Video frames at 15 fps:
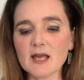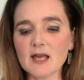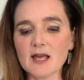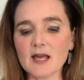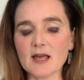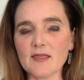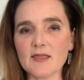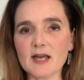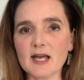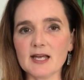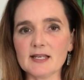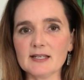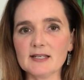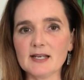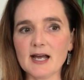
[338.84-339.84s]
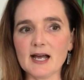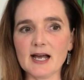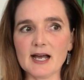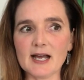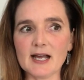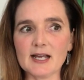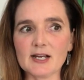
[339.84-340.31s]
And then
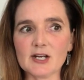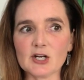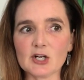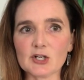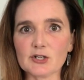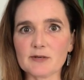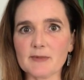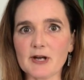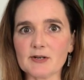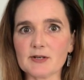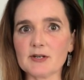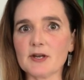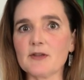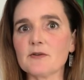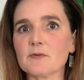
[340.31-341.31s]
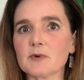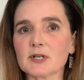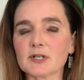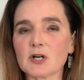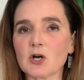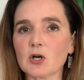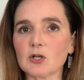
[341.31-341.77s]
I heard about another
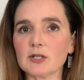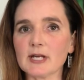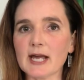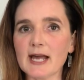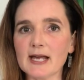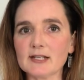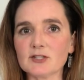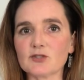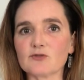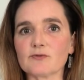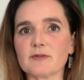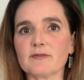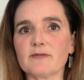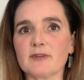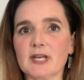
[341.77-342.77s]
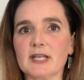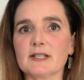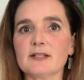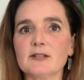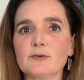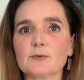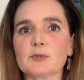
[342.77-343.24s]
one called
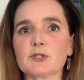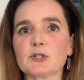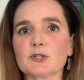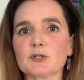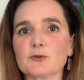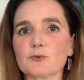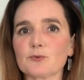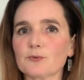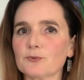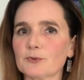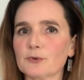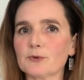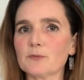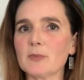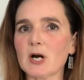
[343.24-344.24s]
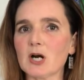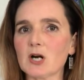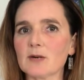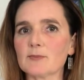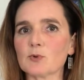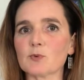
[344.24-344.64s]
Estraven, which is a rhubarb,